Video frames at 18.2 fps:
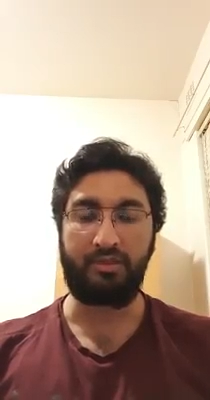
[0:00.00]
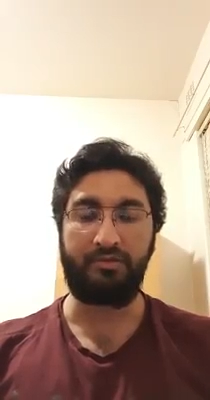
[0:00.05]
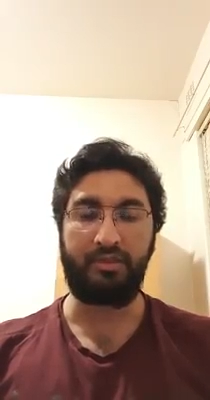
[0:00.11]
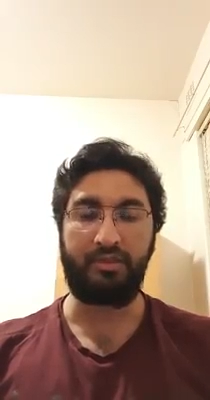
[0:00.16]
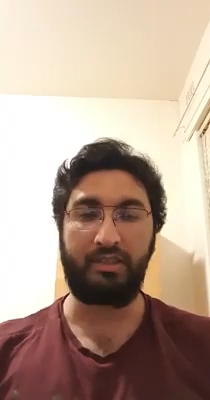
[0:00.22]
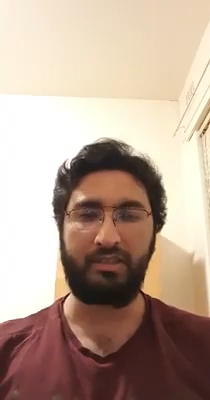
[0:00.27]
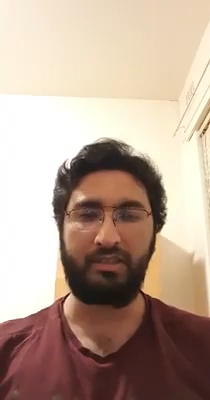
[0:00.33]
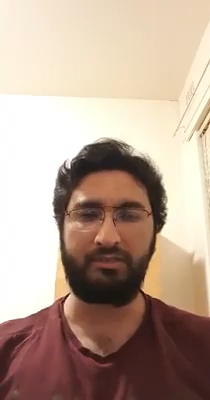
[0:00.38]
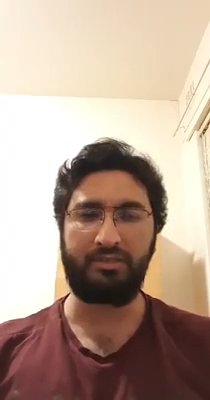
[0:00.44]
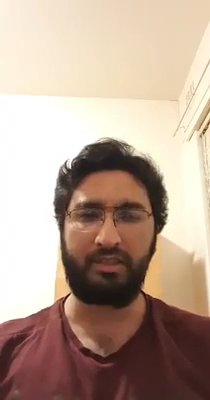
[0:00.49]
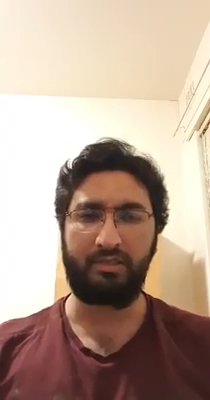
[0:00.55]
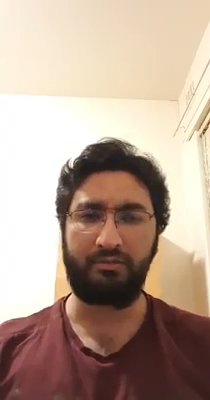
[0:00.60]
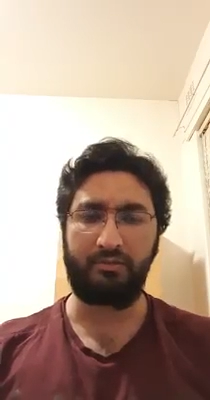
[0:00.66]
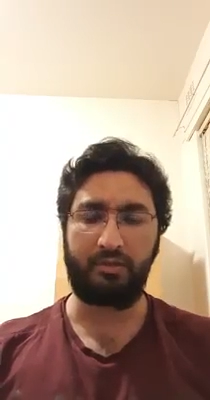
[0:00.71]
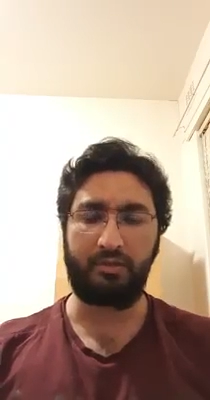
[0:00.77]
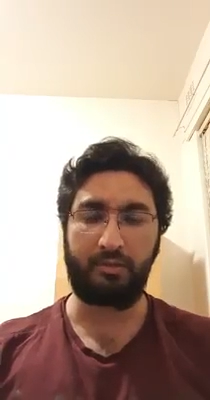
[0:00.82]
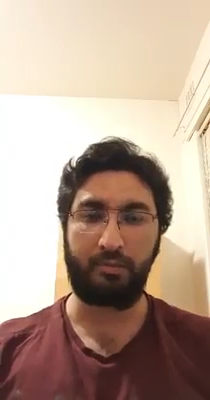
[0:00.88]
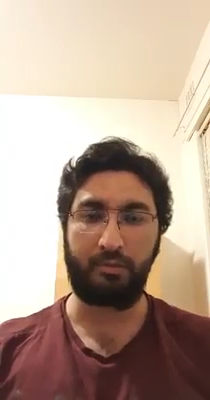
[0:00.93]
If they can
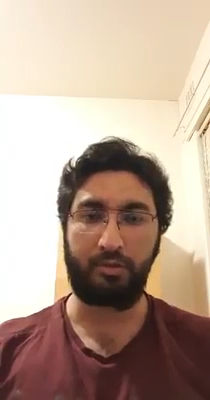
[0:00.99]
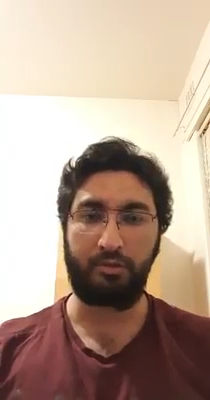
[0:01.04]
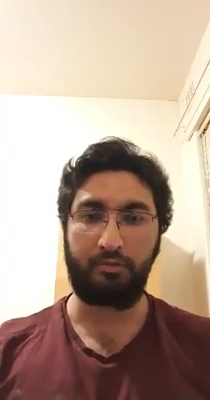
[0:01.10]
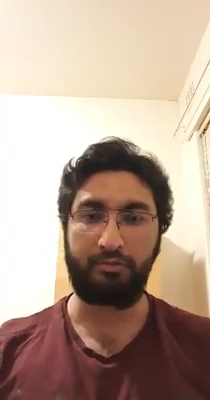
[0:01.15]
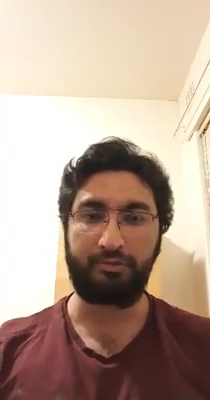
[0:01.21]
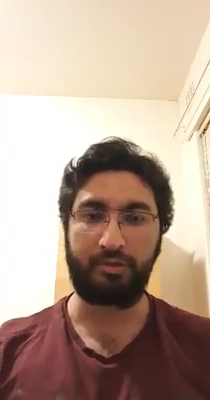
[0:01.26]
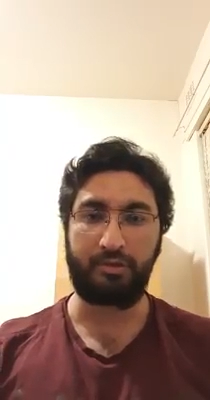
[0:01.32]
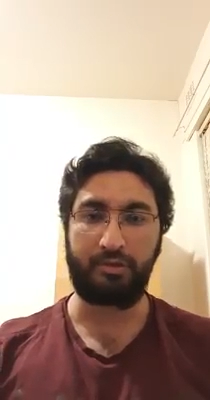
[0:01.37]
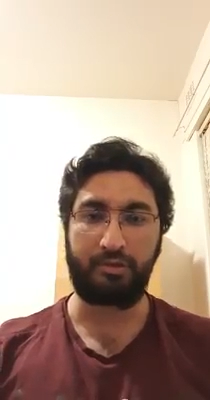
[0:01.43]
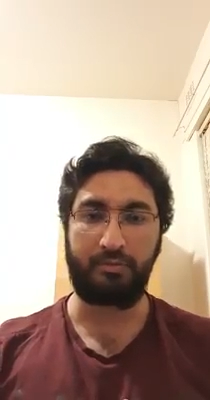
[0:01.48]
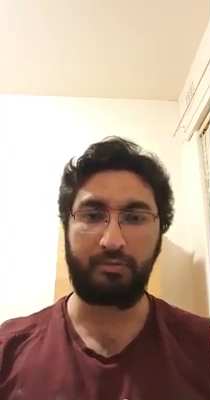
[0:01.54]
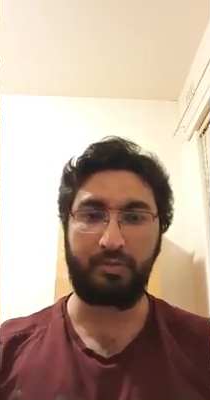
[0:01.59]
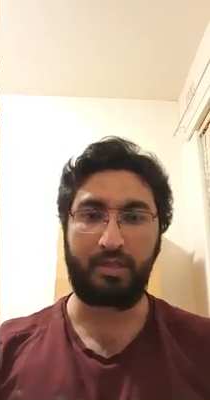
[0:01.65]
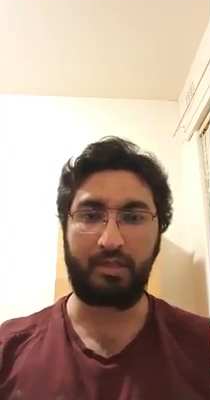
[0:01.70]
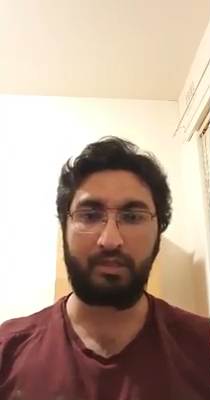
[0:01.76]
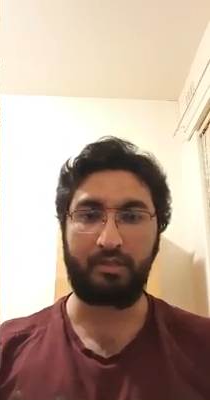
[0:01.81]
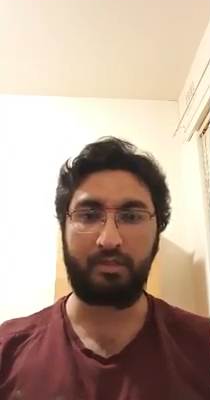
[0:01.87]
sign one more centre back,